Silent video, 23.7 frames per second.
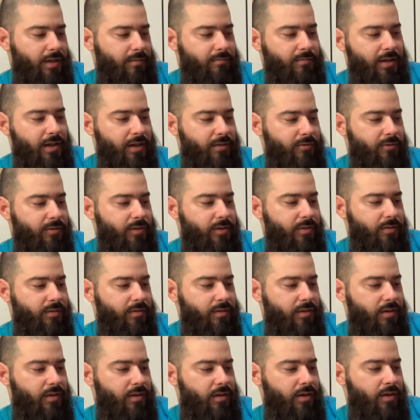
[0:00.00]
Not
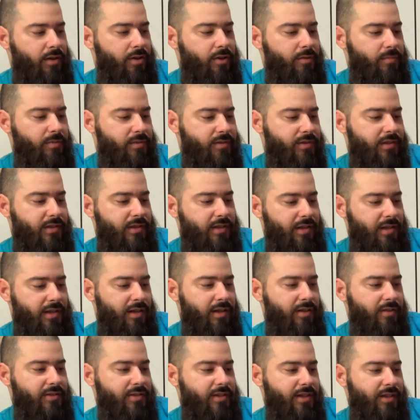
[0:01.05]
really 100%. I
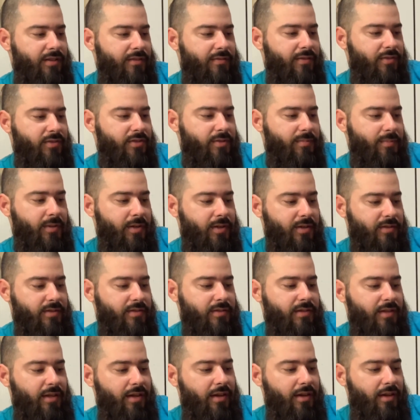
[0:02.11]
know this ain't her first
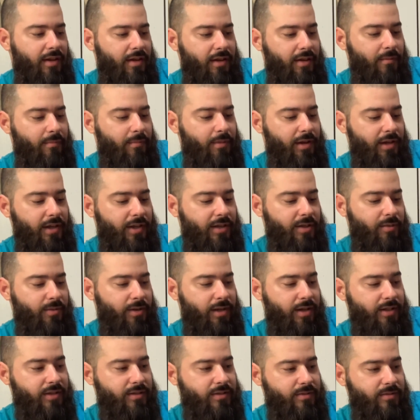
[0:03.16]
appearance, but
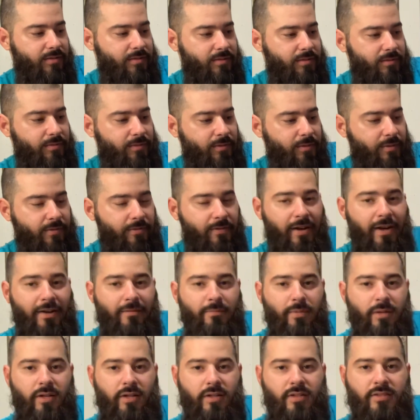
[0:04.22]
anyways, for
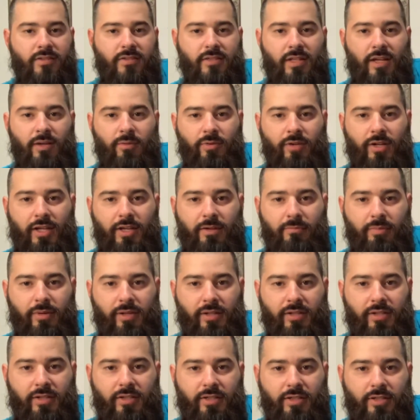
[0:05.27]
$5, I went ahead and
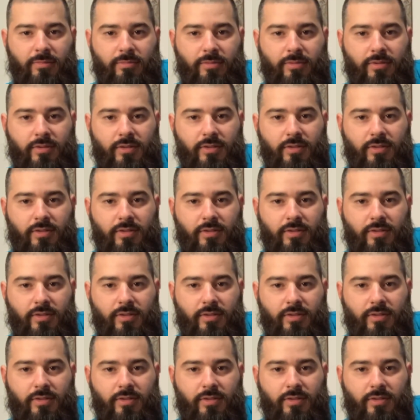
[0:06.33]
picked it up.